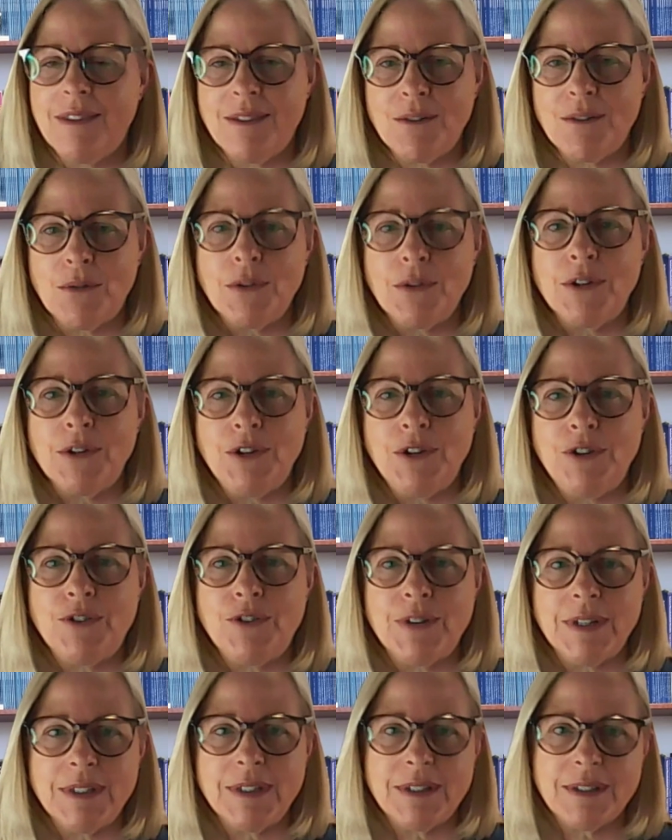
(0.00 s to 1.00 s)
all the
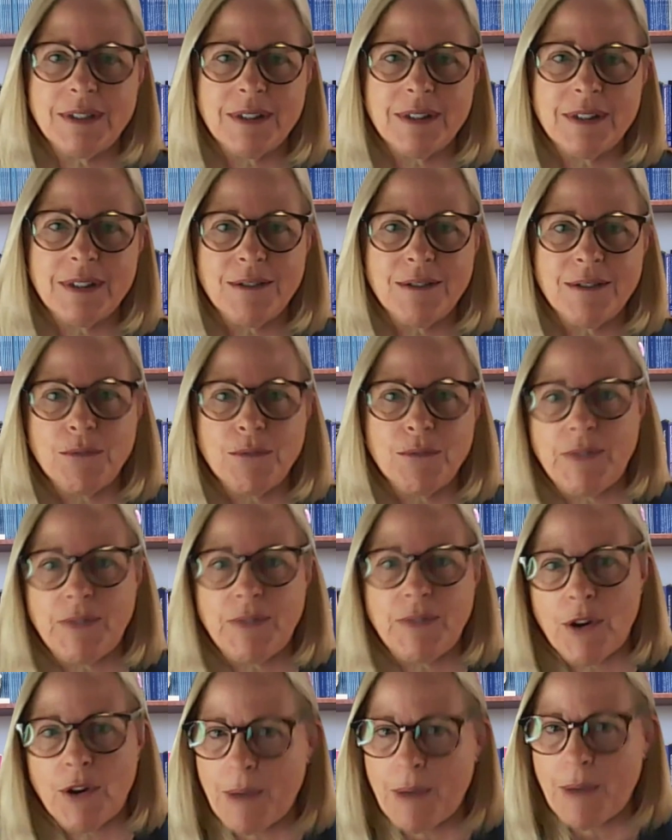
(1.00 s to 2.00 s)
nutrients that, that we've
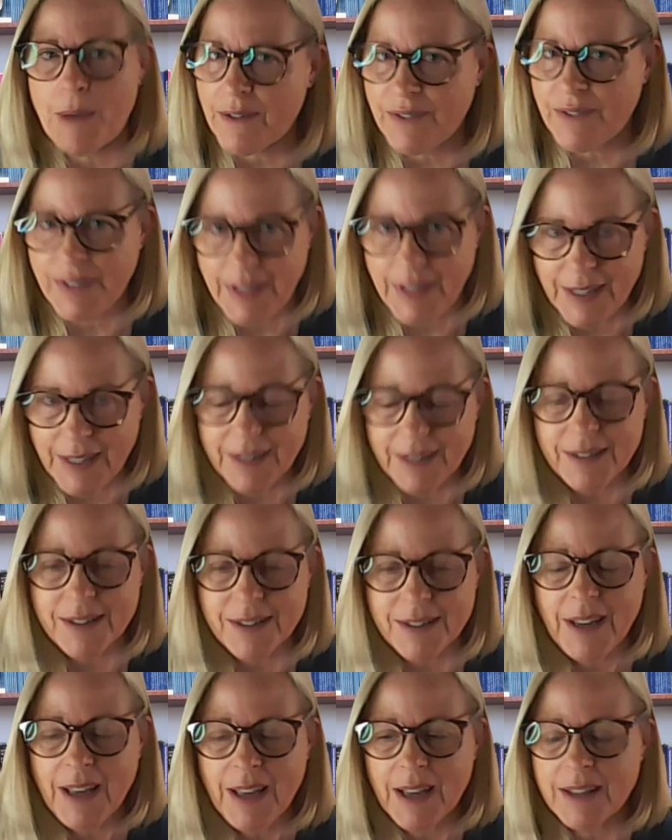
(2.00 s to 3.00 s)
known about for years.
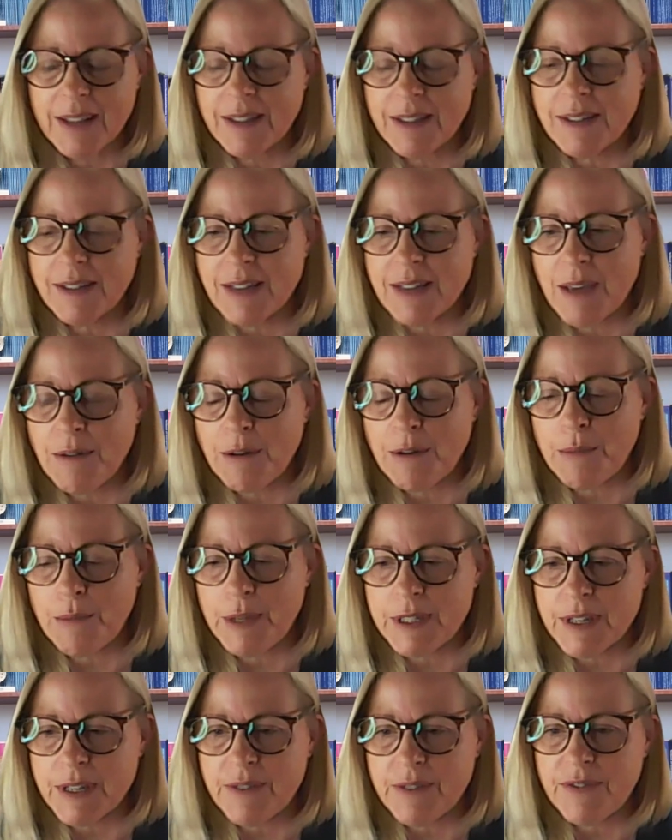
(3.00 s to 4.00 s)
And the same can be
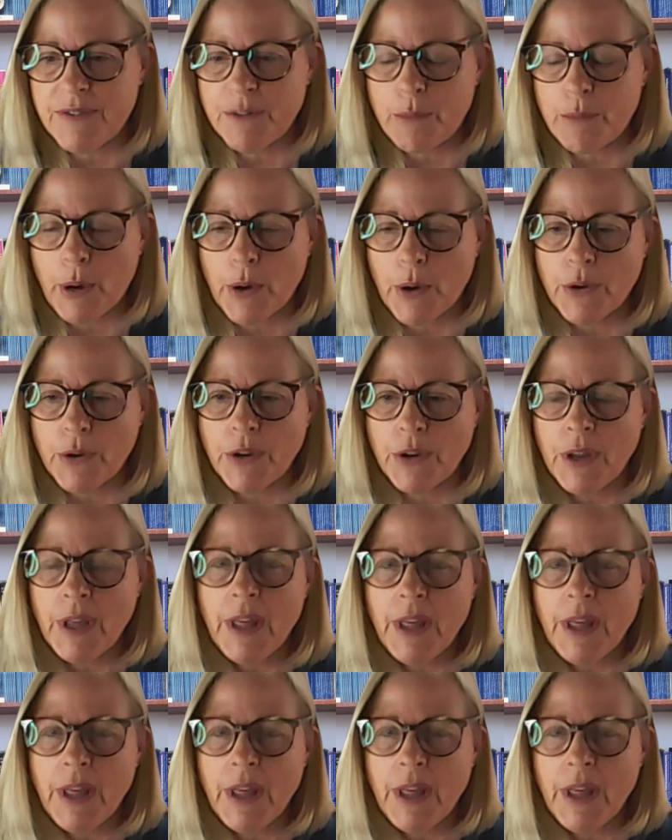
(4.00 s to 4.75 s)
said for bone.